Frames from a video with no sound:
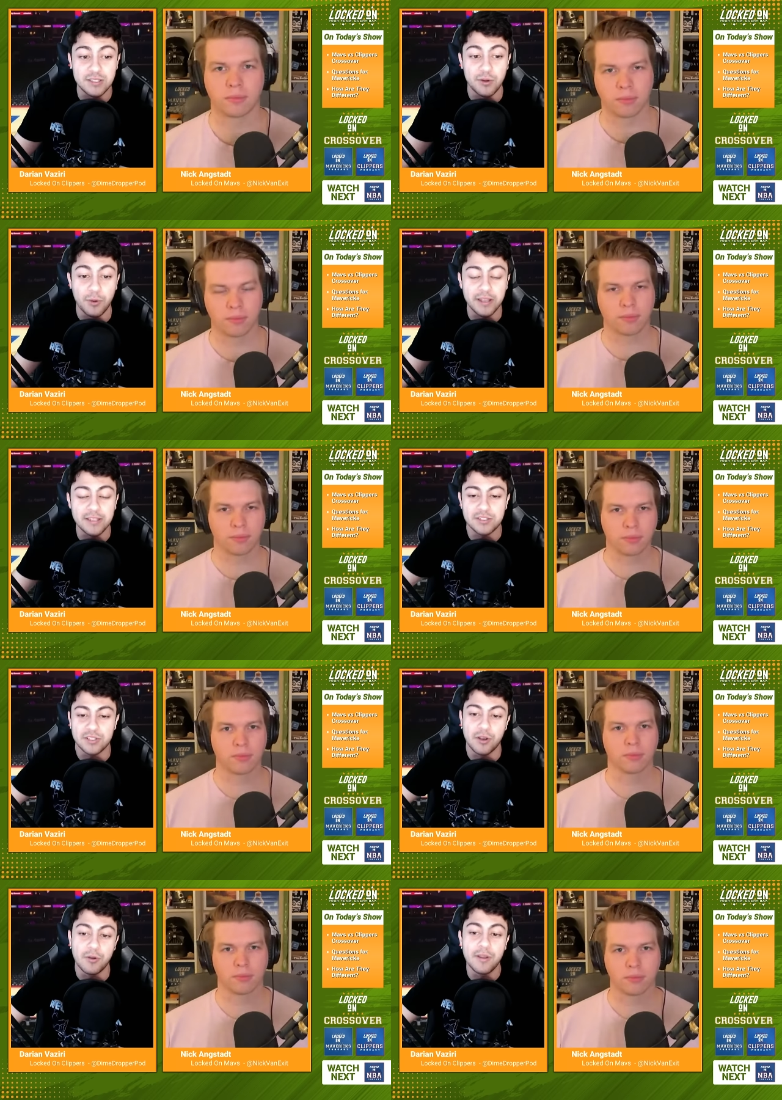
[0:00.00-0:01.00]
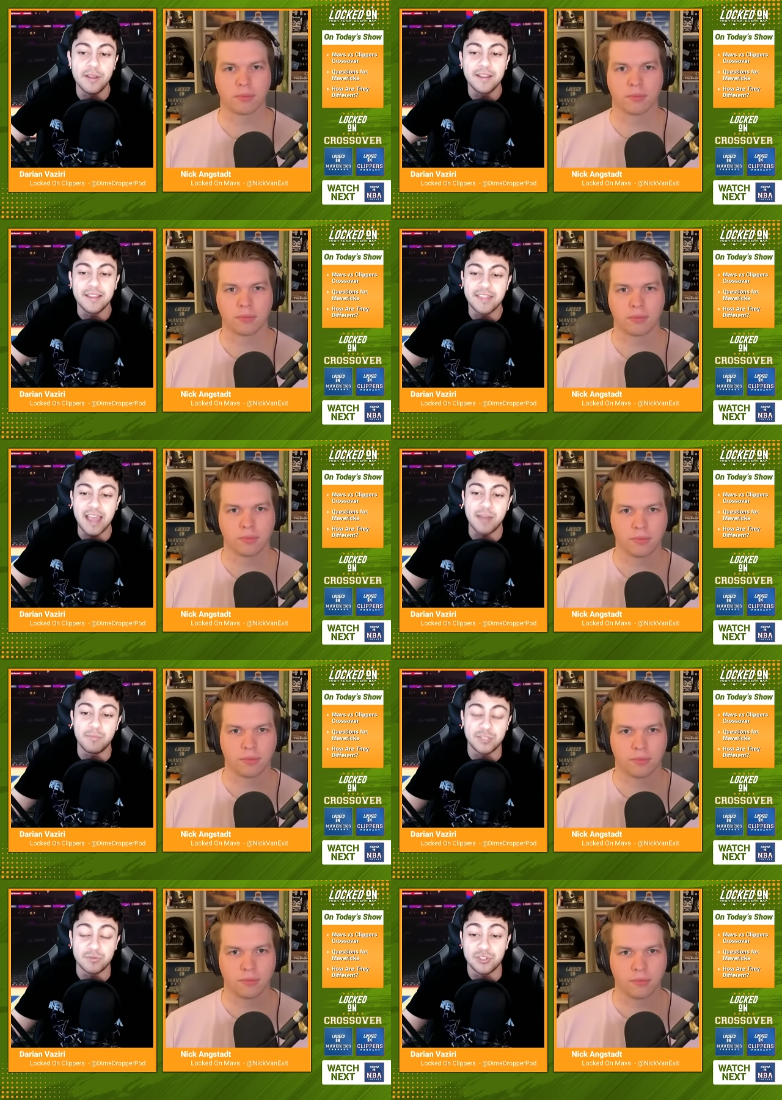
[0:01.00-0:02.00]
Speaker 1: Great. So that
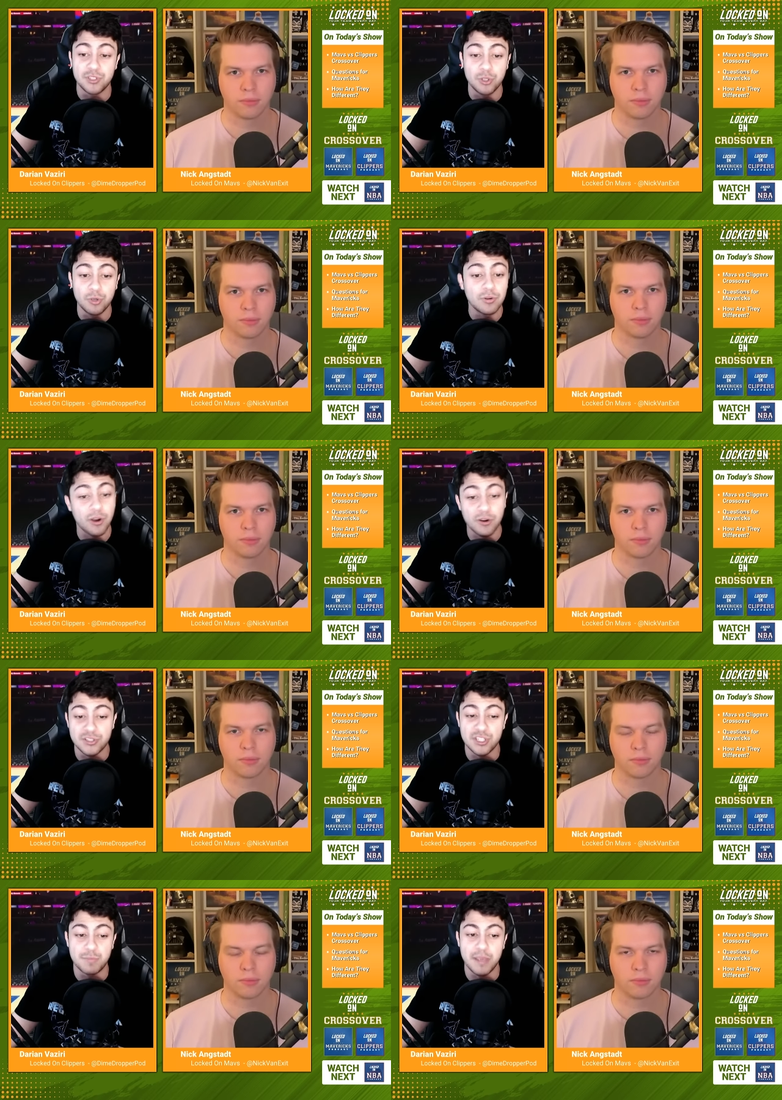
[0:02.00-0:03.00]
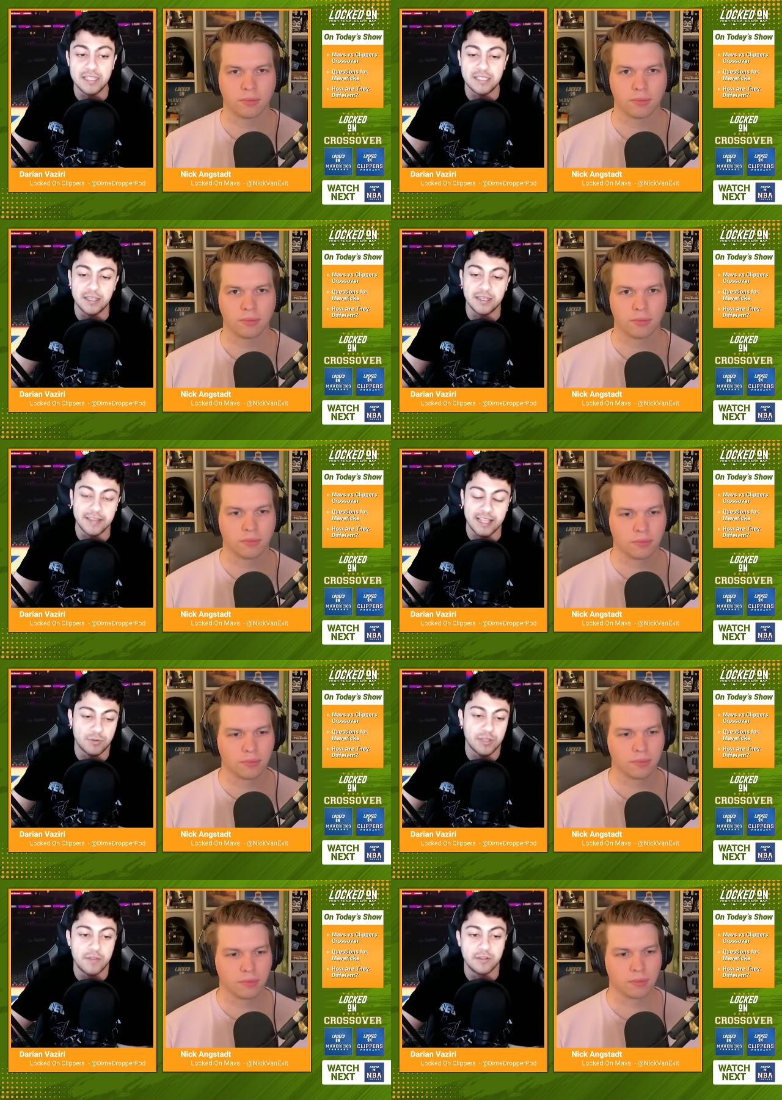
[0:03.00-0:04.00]
mixed with Zoo hurts the spacing, and
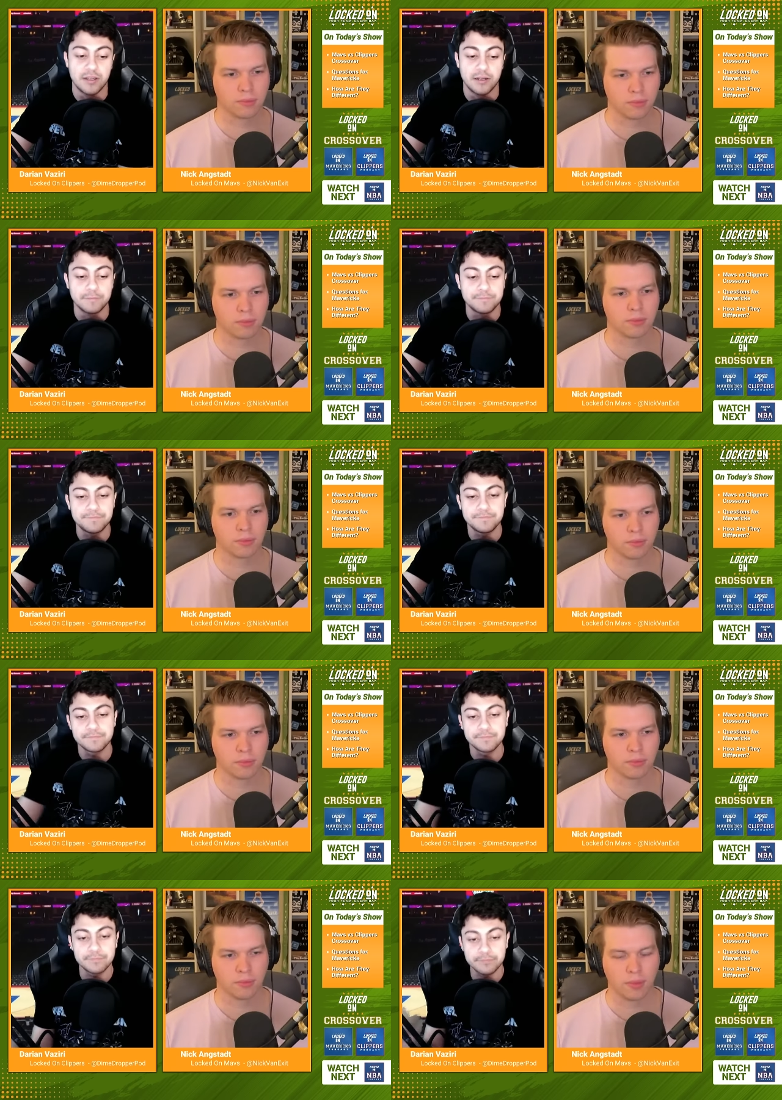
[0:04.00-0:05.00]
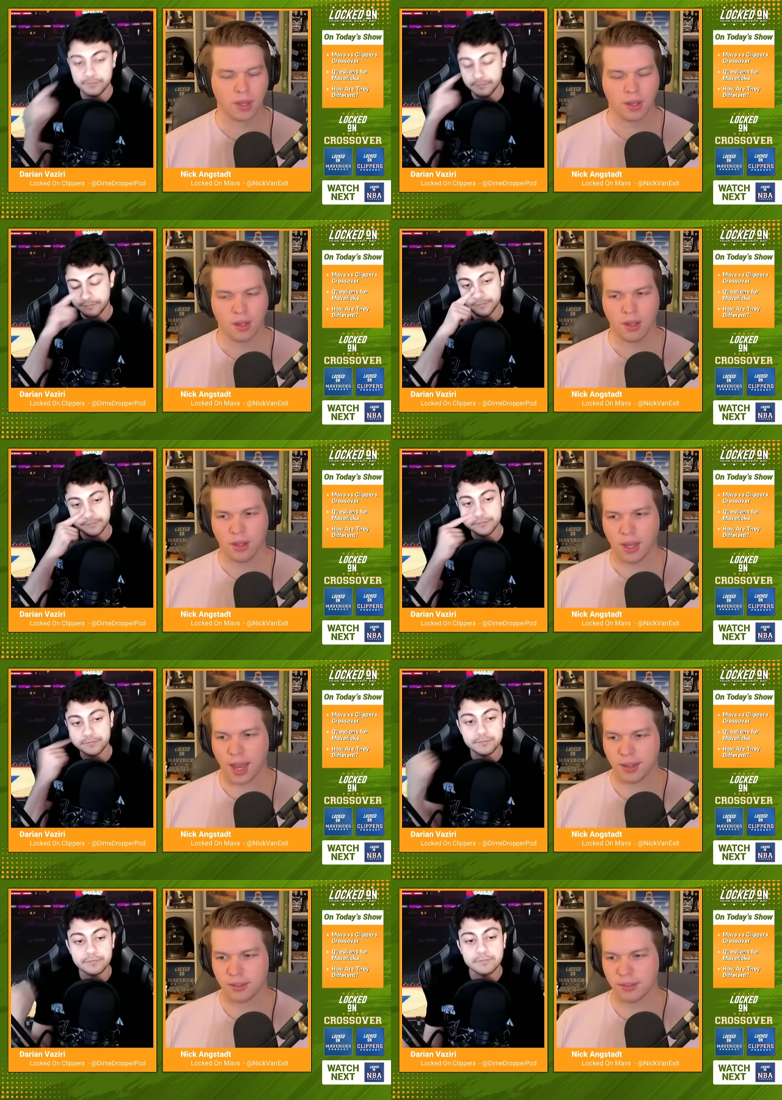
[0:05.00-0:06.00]
that's why they haven't done it.
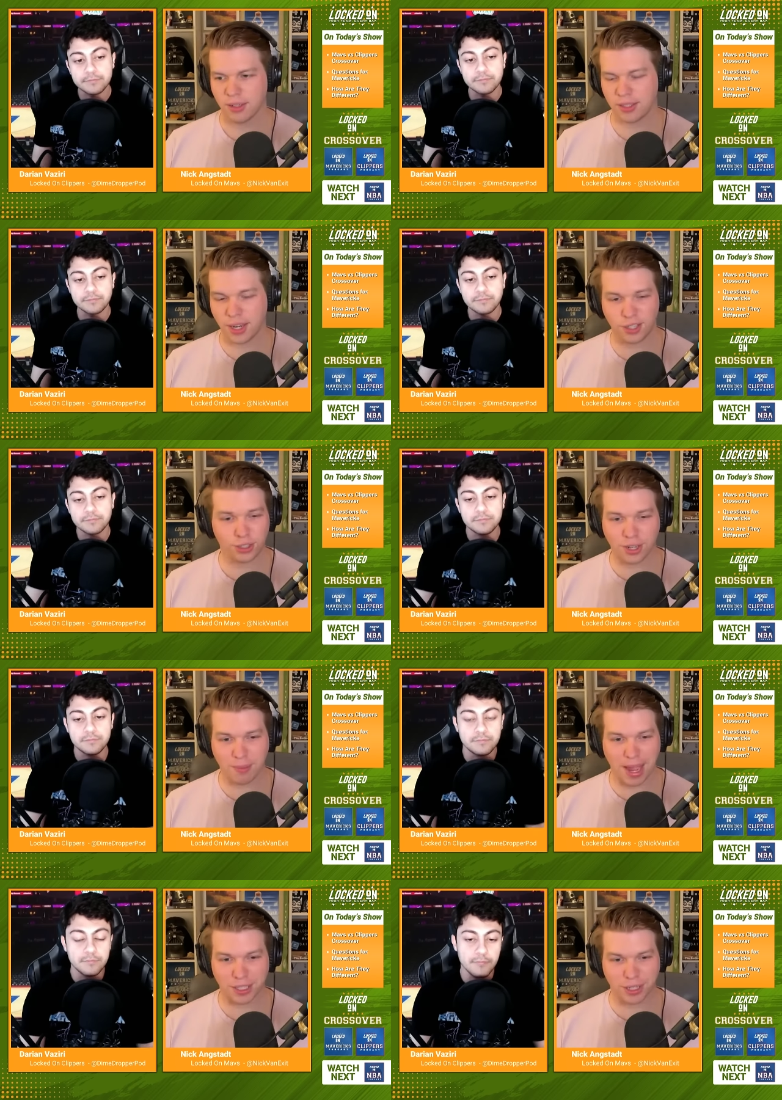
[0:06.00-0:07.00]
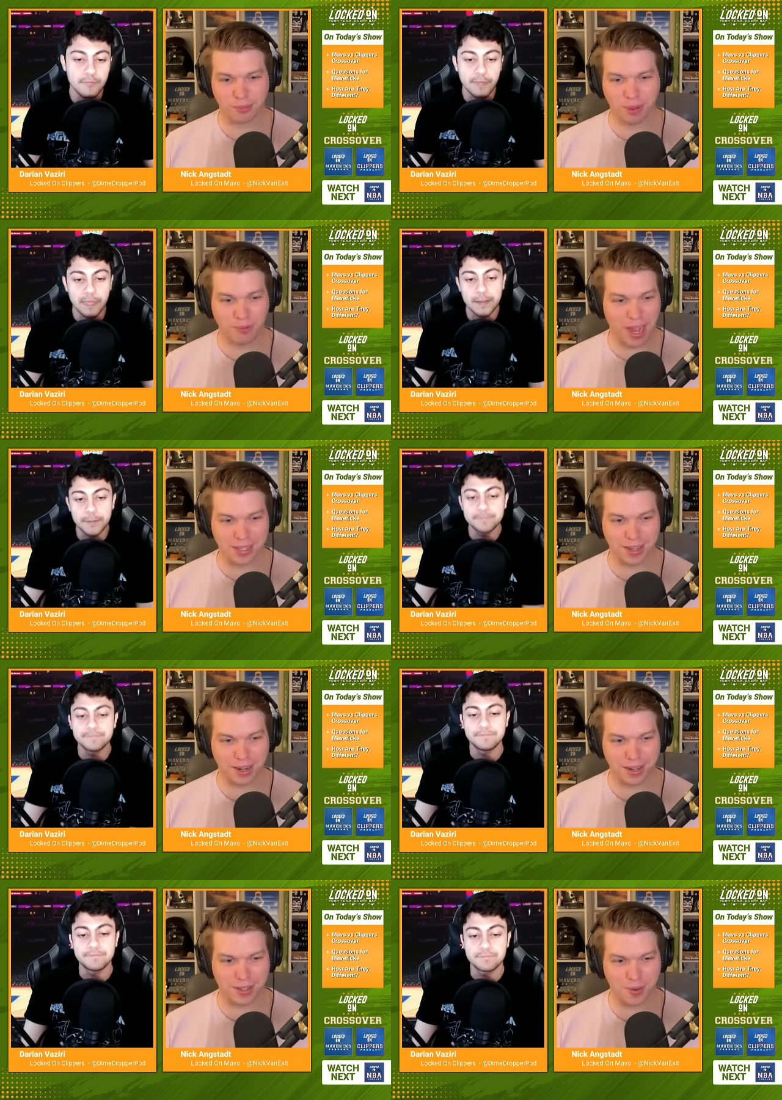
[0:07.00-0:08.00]
Speaker 2: Yeah, it's an interesting matchup. I'm
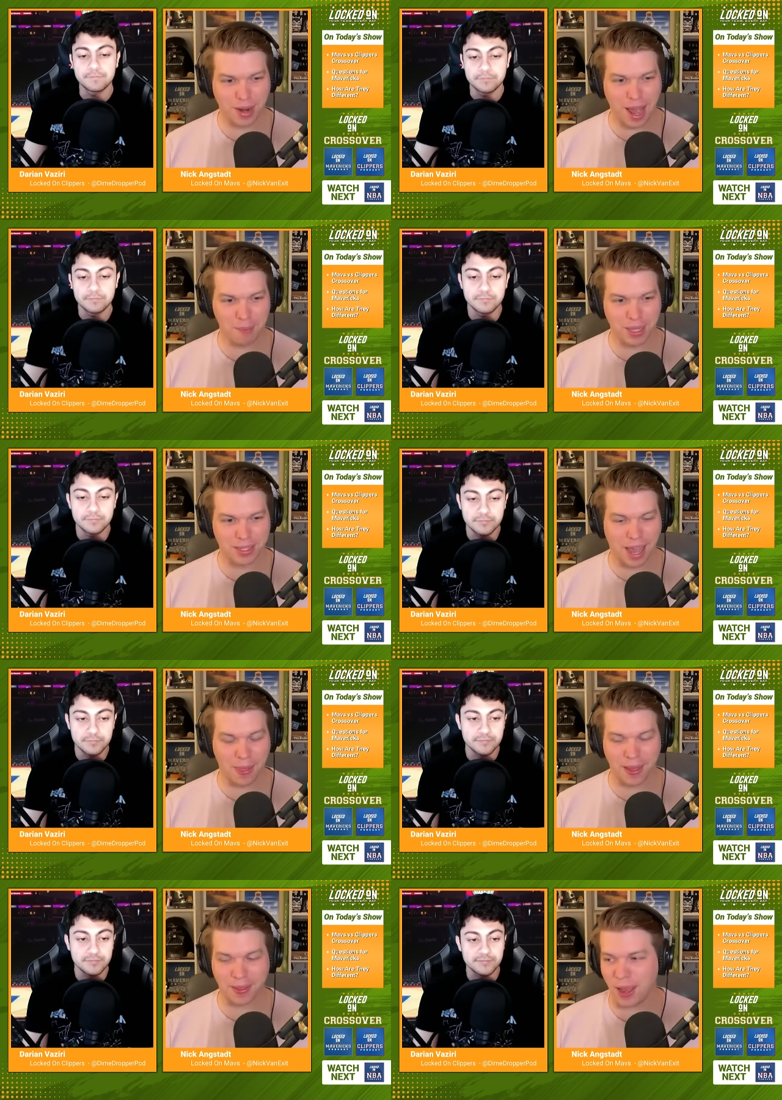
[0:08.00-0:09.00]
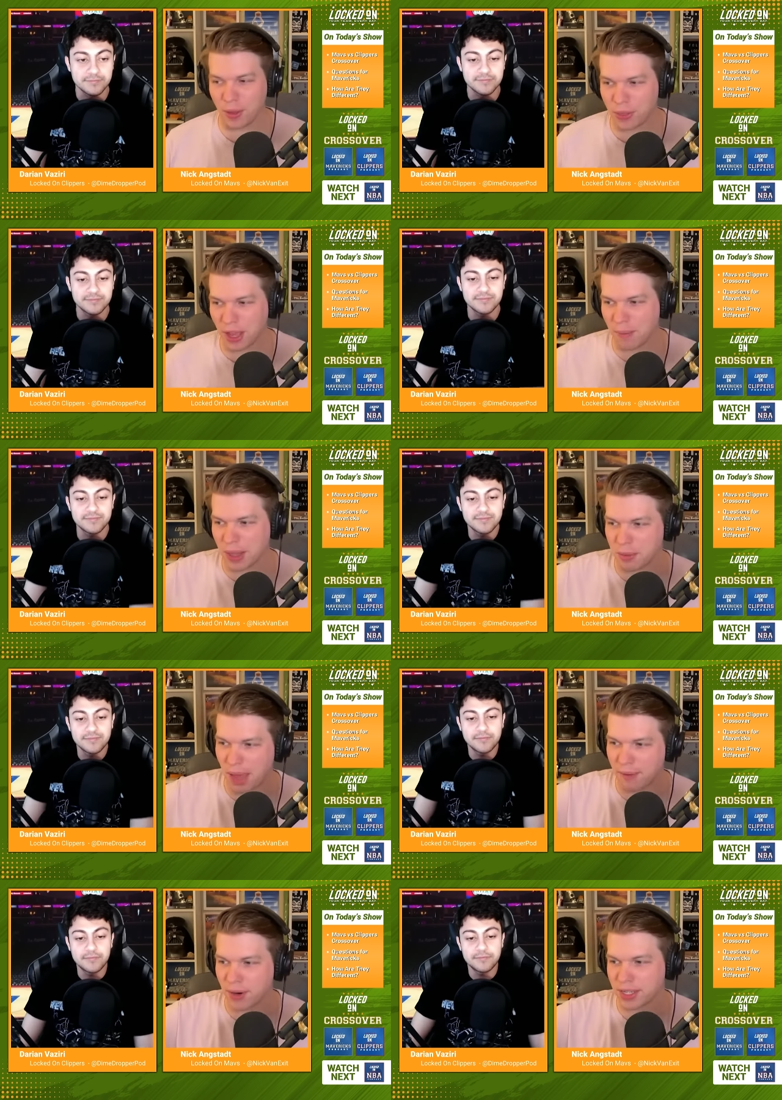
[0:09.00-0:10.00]
fascinated to see what happens. I think the other thing about the
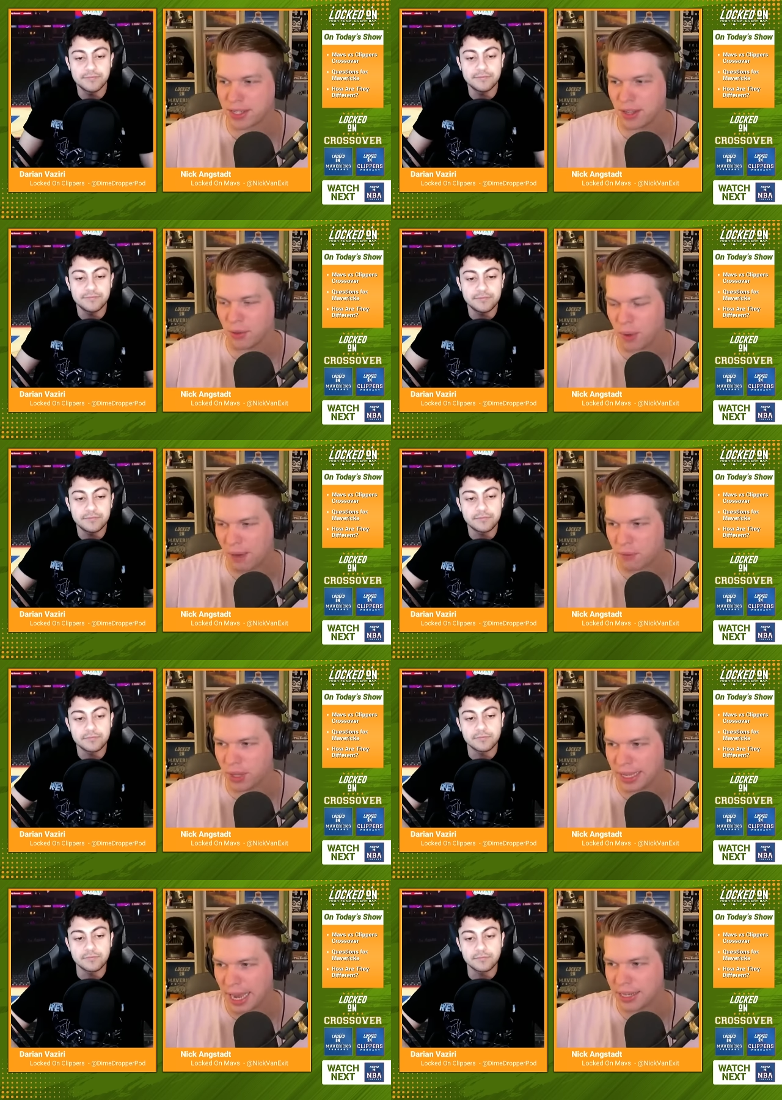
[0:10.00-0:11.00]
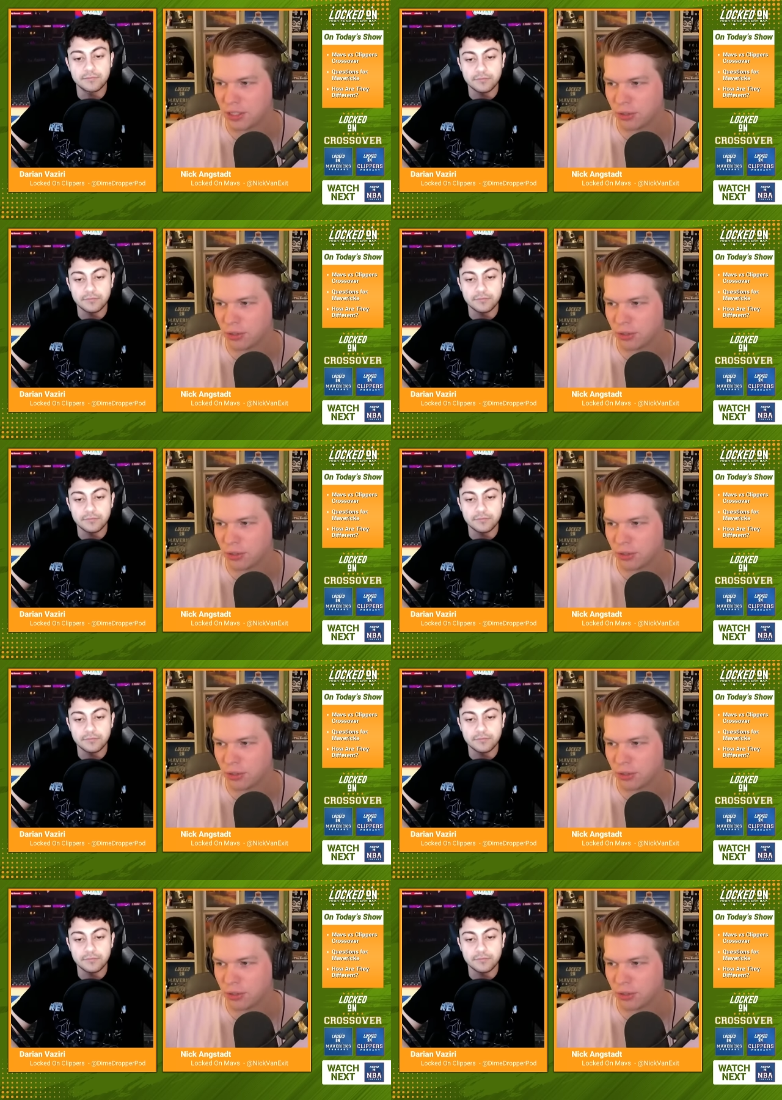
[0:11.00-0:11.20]
Mavericks that, that we haven't really gotten to